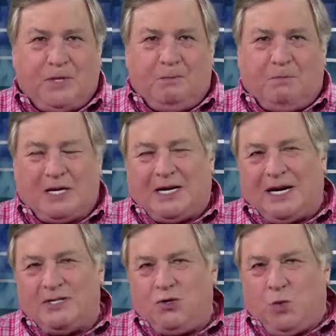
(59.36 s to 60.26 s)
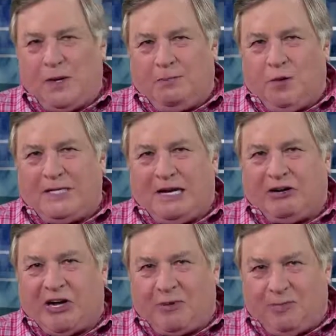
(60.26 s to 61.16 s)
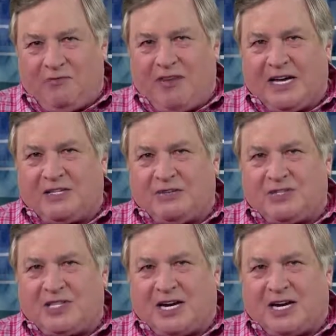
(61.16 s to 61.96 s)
But I do want to point out a couple of factors